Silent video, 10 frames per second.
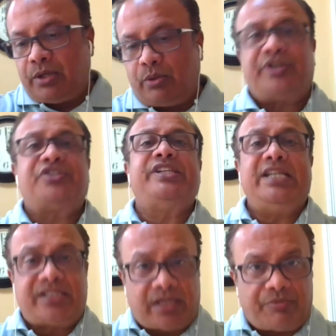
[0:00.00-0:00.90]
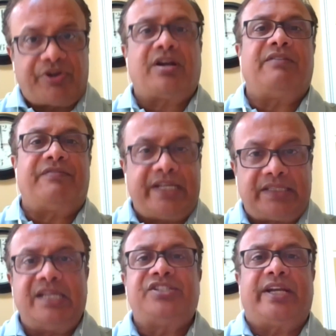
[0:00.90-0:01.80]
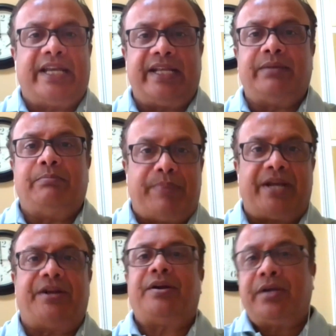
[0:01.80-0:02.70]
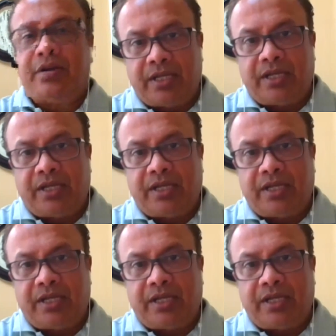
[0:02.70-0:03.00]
We're seeing some recovery, things are getting better.